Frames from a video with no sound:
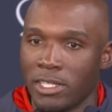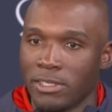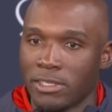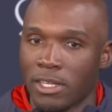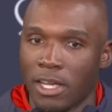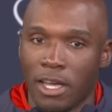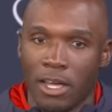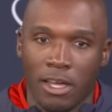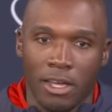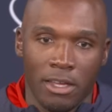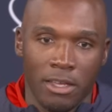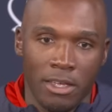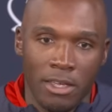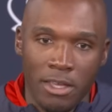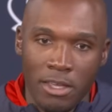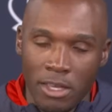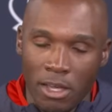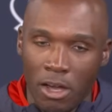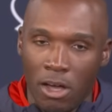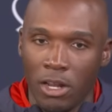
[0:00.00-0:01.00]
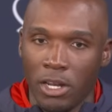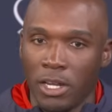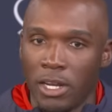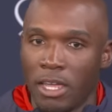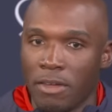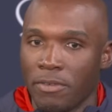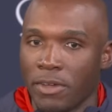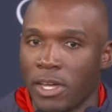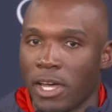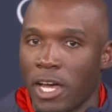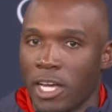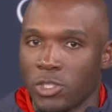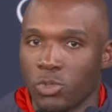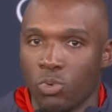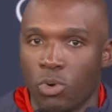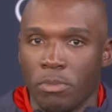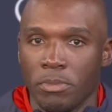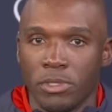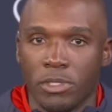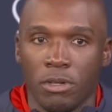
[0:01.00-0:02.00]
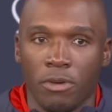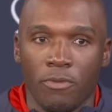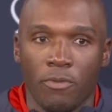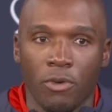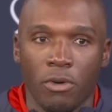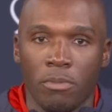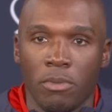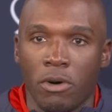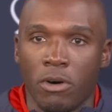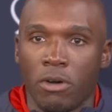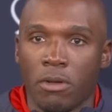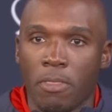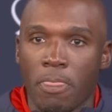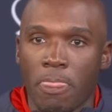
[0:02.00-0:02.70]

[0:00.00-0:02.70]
inside, all 11 guys swarming to the football.